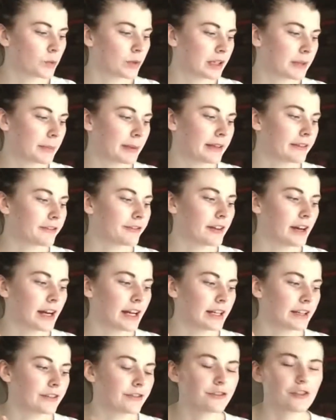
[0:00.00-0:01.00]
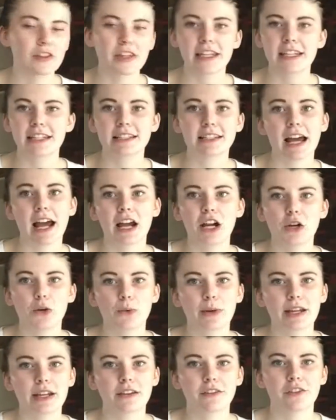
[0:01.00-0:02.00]
would have been fine for the entire
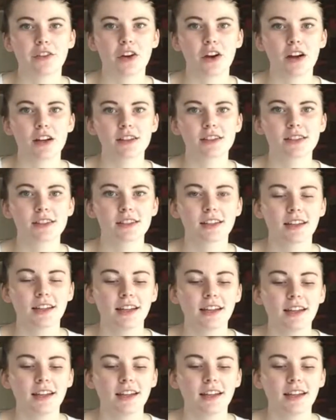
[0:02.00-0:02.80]
week for us.